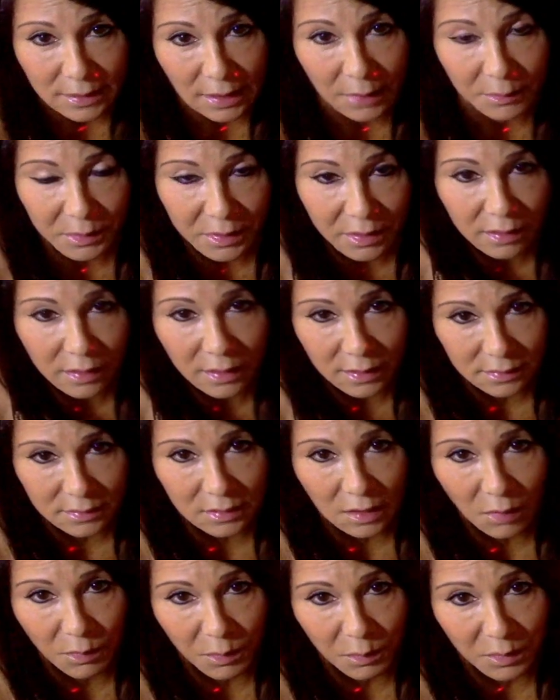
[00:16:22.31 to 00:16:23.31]
happening in the next
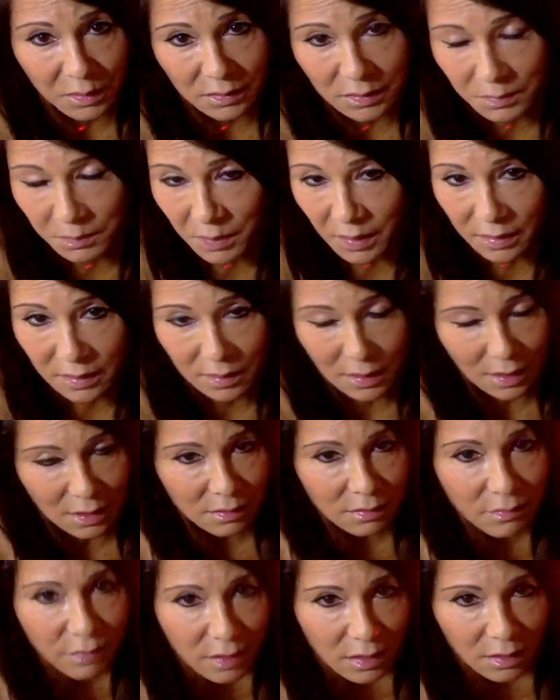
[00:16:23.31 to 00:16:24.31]
couple months by the end
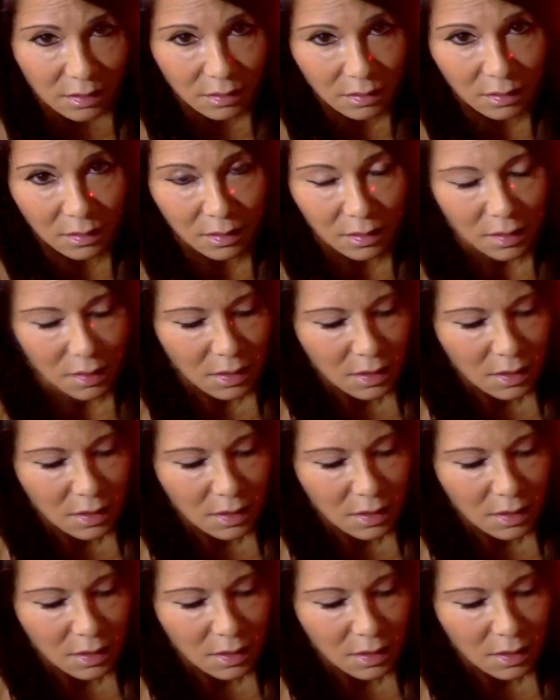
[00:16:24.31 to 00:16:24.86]
of the year,